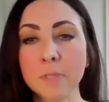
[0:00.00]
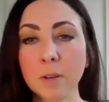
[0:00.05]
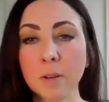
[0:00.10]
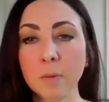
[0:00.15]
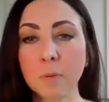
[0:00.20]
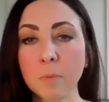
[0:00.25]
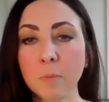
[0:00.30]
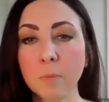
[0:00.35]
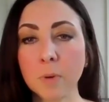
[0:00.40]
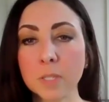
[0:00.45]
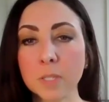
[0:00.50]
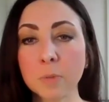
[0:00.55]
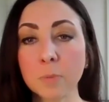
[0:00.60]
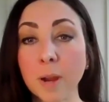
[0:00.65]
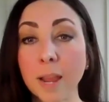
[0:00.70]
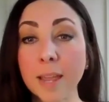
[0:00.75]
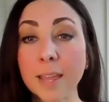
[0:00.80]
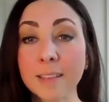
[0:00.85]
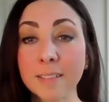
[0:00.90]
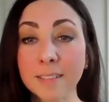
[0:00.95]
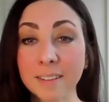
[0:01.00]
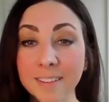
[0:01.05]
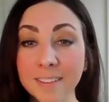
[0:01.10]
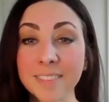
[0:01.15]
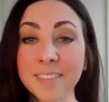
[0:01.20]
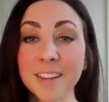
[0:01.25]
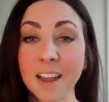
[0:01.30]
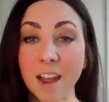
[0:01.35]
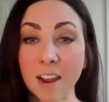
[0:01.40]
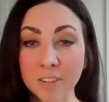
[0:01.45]
So what's regular
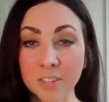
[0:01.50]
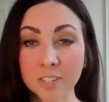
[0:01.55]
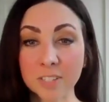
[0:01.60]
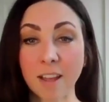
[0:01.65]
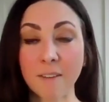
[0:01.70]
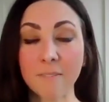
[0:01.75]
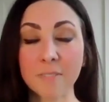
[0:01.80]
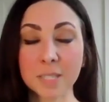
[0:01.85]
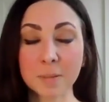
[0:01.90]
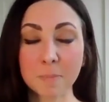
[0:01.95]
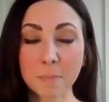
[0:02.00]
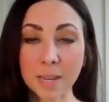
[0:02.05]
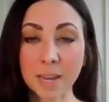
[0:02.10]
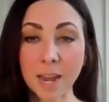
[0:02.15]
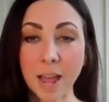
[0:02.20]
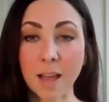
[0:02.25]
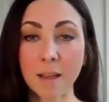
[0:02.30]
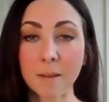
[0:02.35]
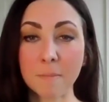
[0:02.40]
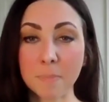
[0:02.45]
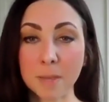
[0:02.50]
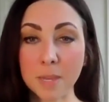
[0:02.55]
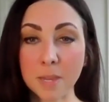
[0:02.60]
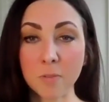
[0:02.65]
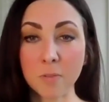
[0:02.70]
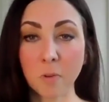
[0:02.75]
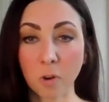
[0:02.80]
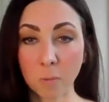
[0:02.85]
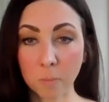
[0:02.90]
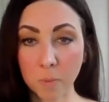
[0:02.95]
in the doctor's office may not
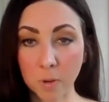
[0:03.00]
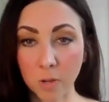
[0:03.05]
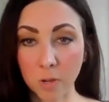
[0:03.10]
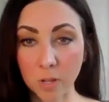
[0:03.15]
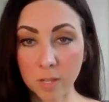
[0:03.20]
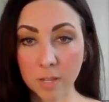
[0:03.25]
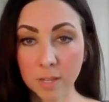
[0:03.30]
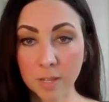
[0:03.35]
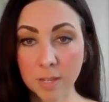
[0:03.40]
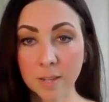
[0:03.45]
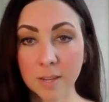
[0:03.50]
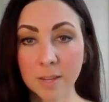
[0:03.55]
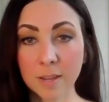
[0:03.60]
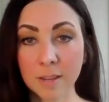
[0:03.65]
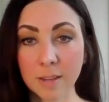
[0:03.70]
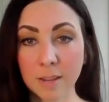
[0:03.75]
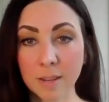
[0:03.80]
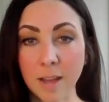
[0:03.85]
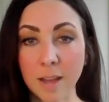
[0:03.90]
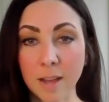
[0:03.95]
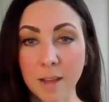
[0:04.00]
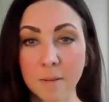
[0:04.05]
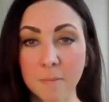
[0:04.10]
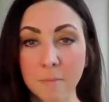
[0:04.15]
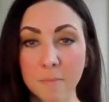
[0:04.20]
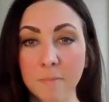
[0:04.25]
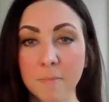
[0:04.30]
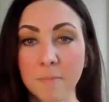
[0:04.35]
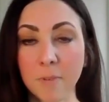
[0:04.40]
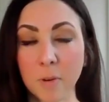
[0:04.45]
be normal,
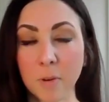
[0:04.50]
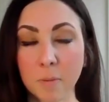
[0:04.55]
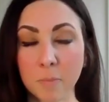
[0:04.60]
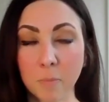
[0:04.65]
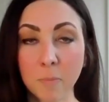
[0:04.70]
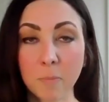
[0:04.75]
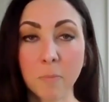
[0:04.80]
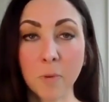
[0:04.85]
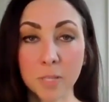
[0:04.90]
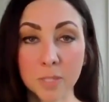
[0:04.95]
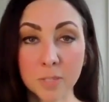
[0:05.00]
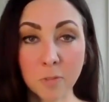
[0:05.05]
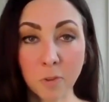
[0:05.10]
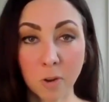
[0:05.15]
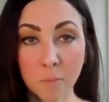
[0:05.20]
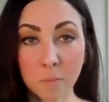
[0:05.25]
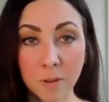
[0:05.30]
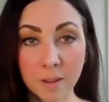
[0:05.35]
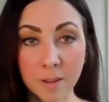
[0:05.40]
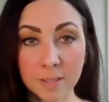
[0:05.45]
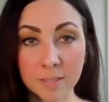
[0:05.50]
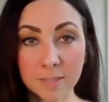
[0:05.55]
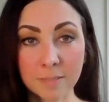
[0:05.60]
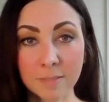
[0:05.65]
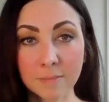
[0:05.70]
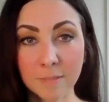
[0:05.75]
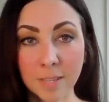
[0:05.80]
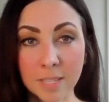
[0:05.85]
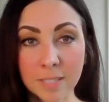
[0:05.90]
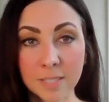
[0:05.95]
or what's normal
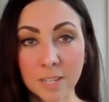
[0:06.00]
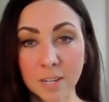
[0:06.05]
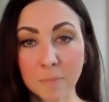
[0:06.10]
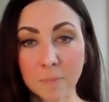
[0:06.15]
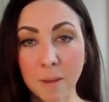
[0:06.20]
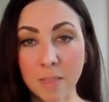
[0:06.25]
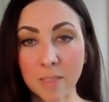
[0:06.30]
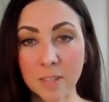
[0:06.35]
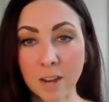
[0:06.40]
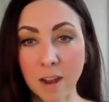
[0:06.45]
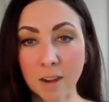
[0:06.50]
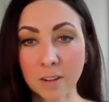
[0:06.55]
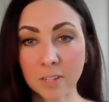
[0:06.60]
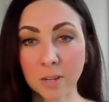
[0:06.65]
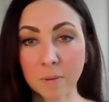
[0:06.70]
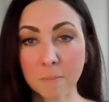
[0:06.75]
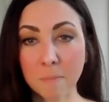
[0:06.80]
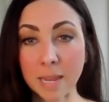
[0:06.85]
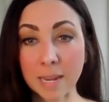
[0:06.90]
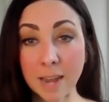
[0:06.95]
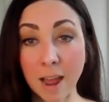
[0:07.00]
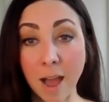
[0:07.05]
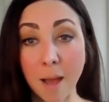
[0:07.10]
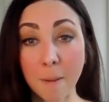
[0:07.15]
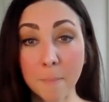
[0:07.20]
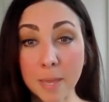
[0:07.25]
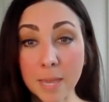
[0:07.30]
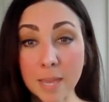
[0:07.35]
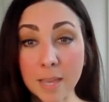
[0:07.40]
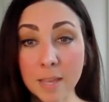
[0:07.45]
considered by the doctor may
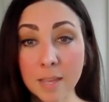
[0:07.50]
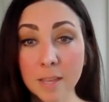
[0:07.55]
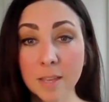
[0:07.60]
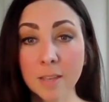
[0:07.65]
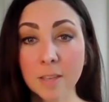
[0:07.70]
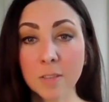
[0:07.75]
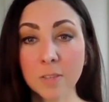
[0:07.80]
not be.